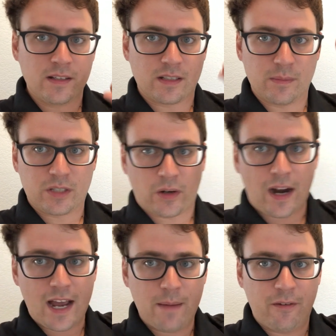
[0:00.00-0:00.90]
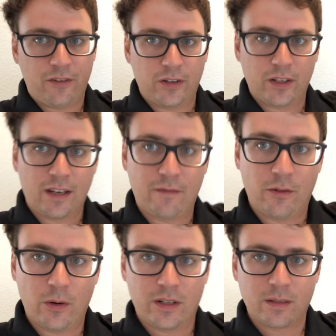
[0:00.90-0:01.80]
Subscribe if you're looking
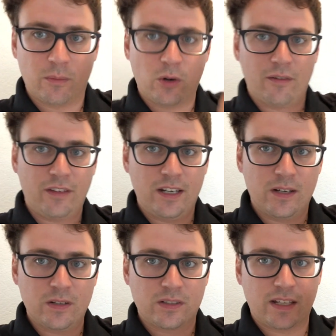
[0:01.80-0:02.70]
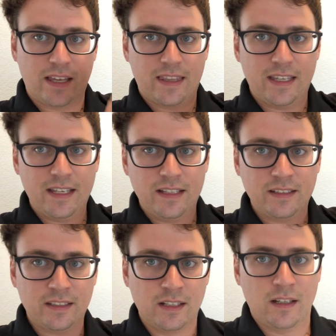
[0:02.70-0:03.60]
forward to more videos like
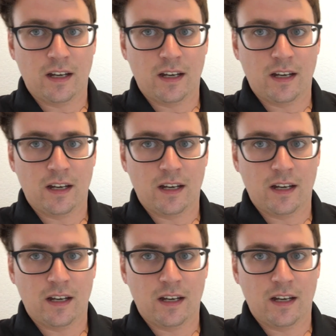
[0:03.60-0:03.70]
these.